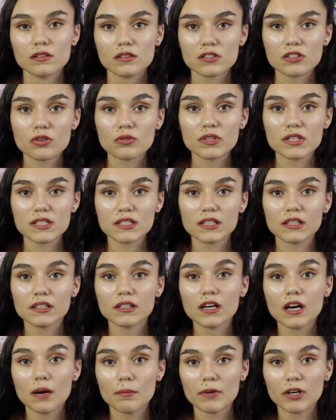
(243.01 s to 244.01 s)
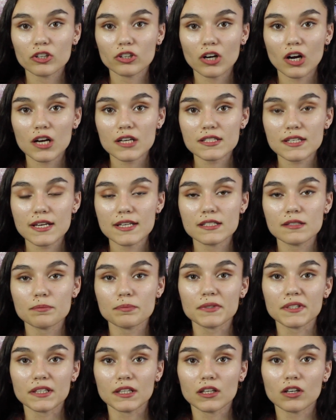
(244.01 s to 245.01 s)
So this could come across as
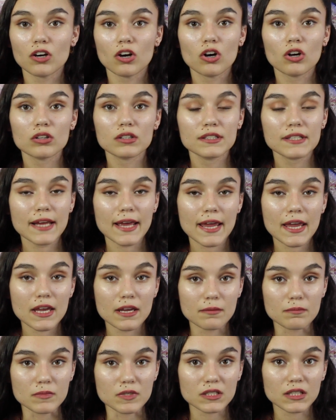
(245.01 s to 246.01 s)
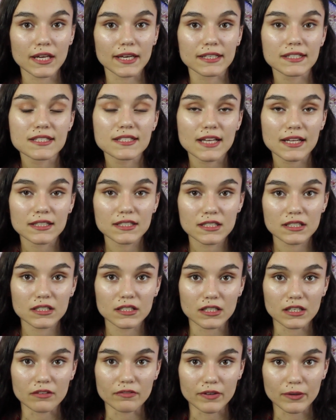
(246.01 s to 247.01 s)
being called names like
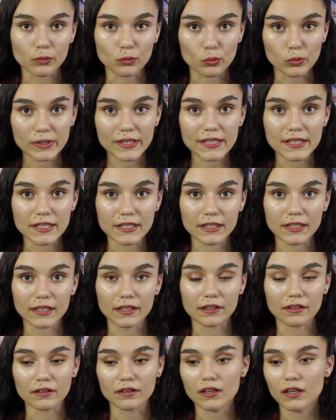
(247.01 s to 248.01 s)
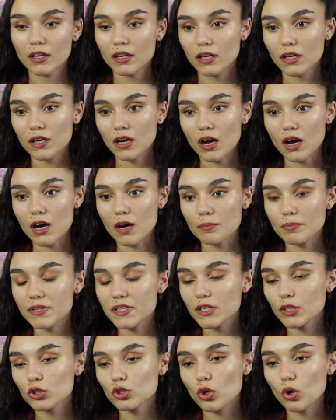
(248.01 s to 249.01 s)
sensitive and weak, and
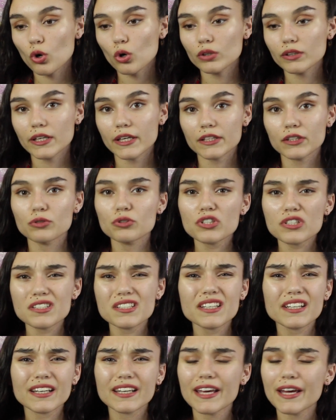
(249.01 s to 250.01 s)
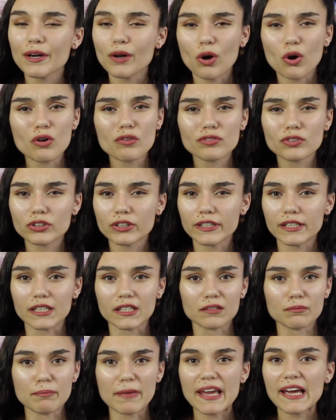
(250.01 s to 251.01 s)
being told that you just need to get over
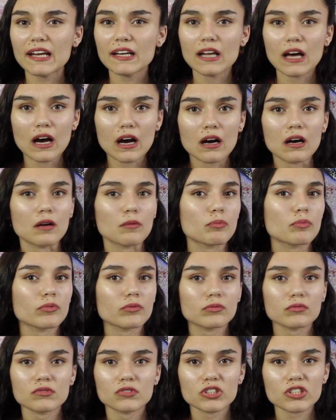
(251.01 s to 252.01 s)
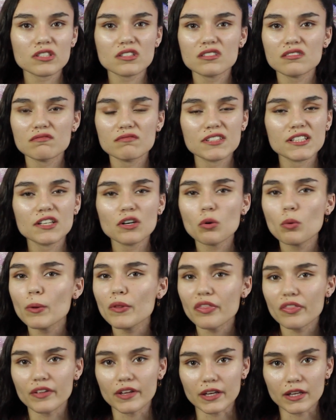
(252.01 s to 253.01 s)
it, man up, just deal
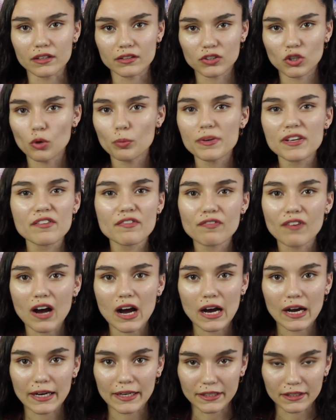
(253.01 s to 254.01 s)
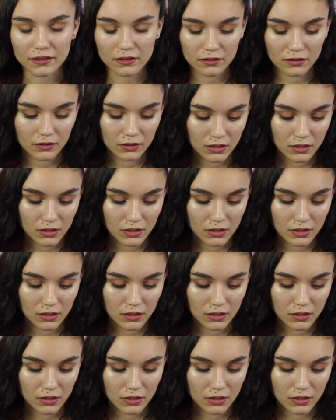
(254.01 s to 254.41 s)
with it, you'll be fine.